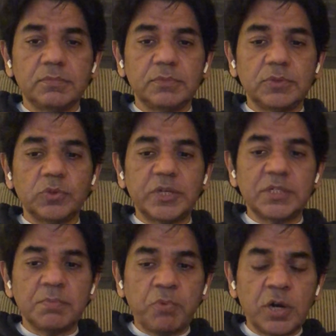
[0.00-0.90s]
So it
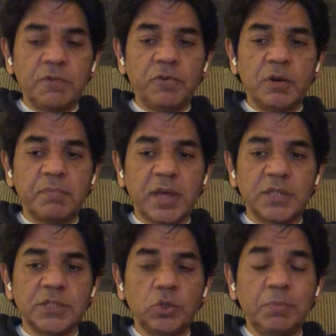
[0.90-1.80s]
is important for a
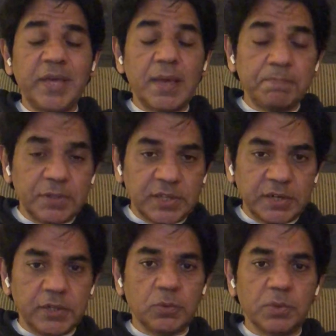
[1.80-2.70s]
manager to be
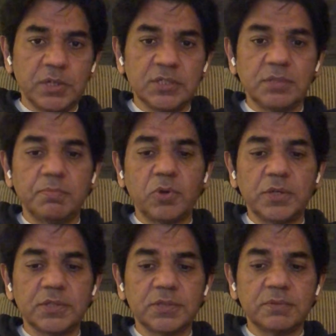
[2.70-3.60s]
empathetic towards his
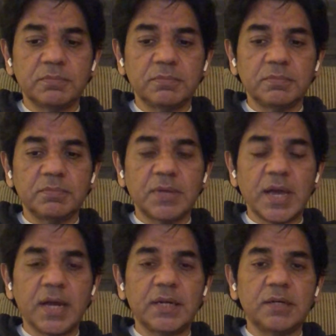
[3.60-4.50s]
employees.
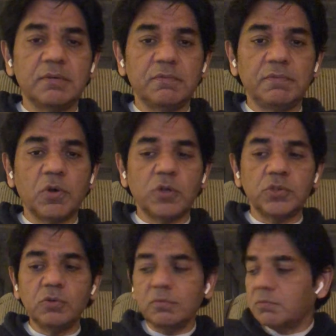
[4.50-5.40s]
And we
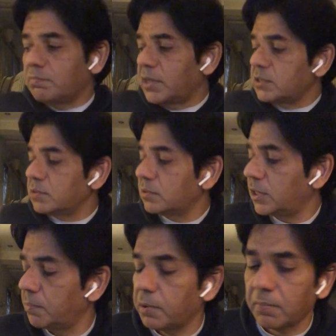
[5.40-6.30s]
also must
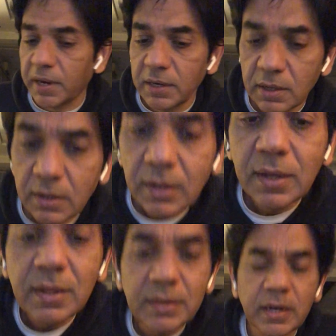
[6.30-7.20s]
keep in mind
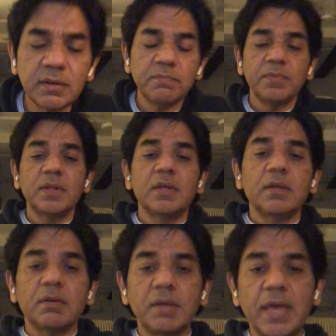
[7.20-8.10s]
that
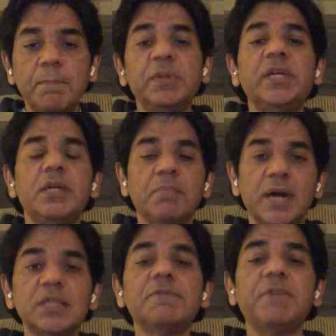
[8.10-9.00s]
empathy
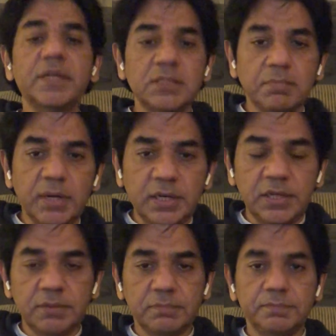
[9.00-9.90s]
demands flexibility.
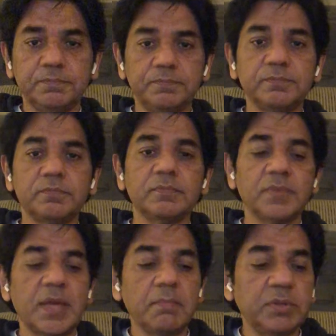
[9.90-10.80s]

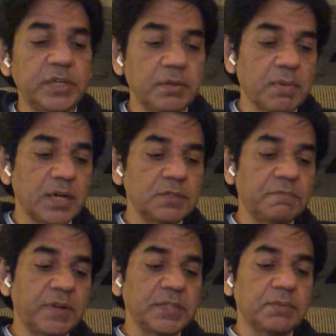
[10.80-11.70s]
Empathy demands
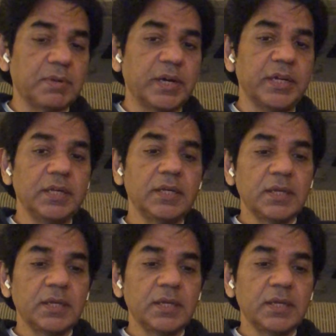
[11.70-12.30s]
flexibility.